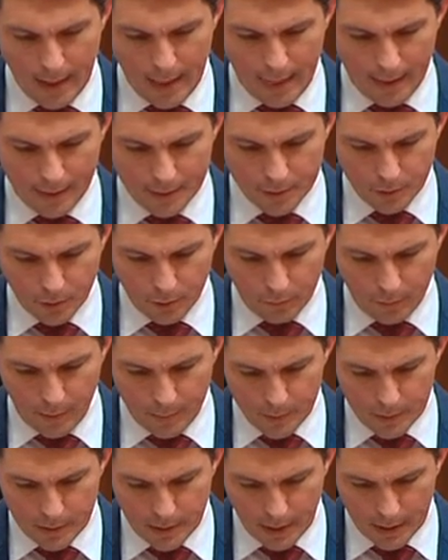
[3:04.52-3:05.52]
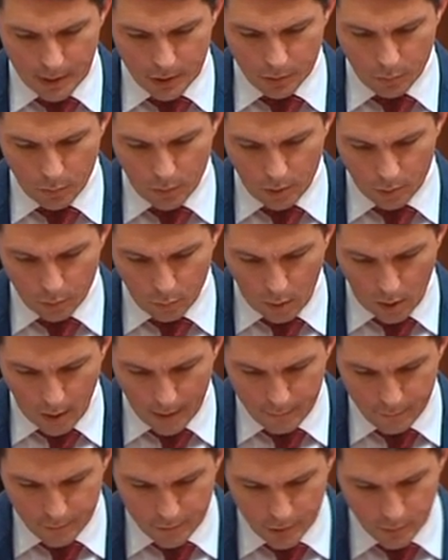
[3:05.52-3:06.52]
and it's got a reputation worldwide
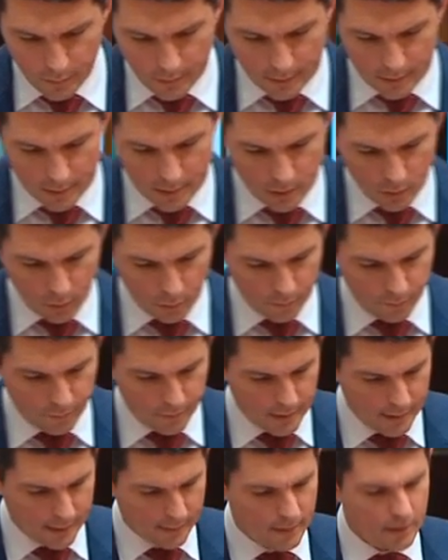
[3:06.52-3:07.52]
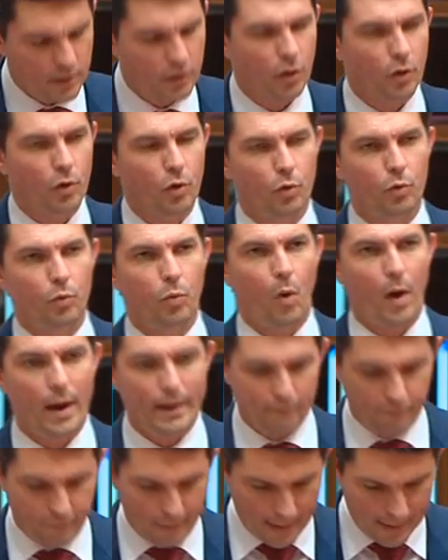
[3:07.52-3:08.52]
for doing this sort of thing, the so-called white
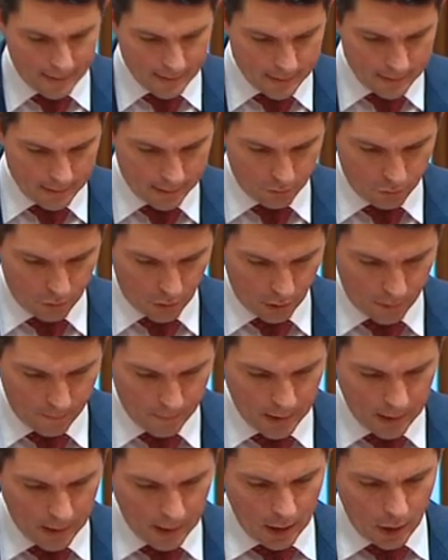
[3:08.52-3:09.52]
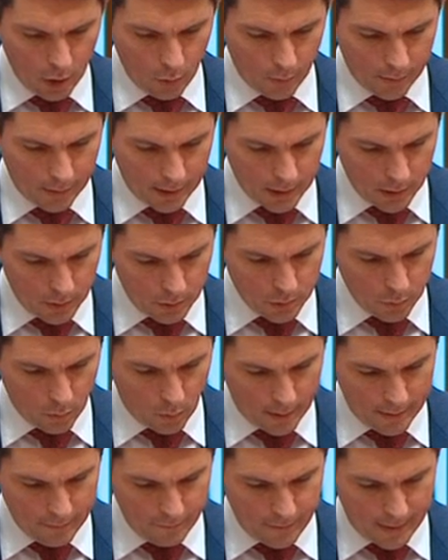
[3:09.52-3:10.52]
van syndrome, where they use
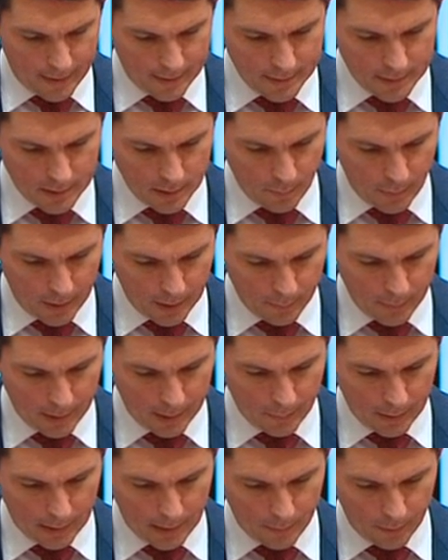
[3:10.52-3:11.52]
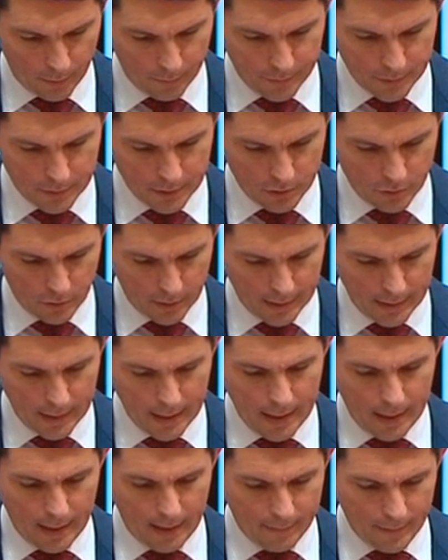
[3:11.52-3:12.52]
white vans to pick people up off the street,
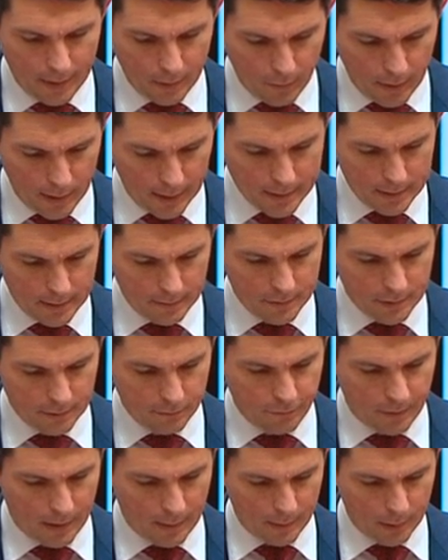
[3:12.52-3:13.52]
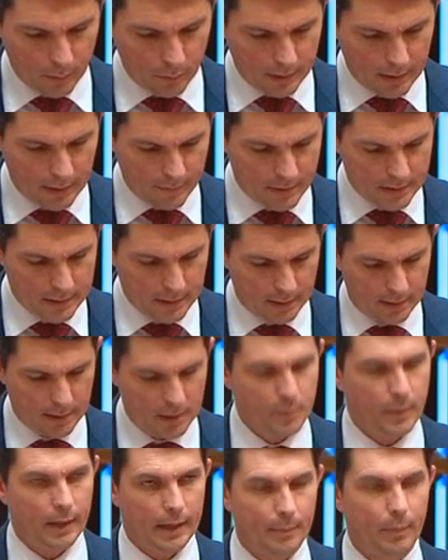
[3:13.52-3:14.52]
and then relatives and family would never see these
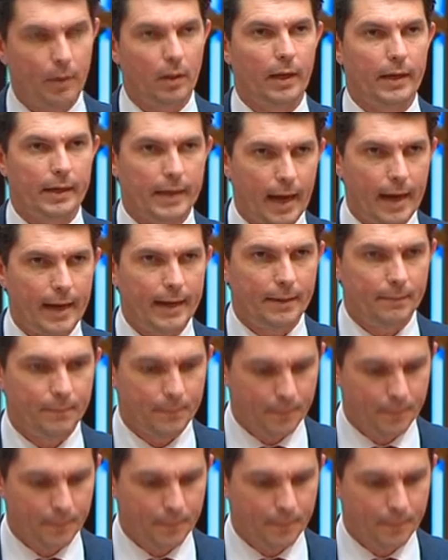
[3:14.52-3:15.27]
people again."